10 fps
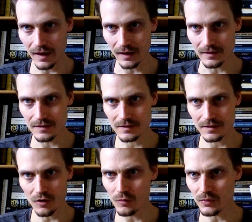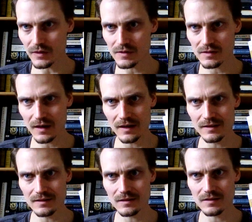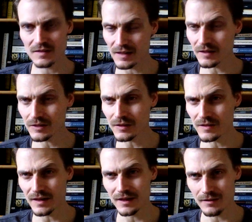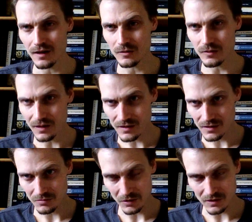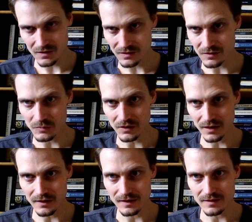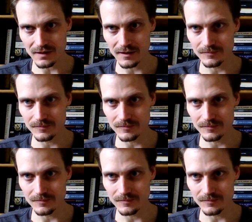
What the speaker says: and hopeless and cynical as I had thought it was, but it's still a play that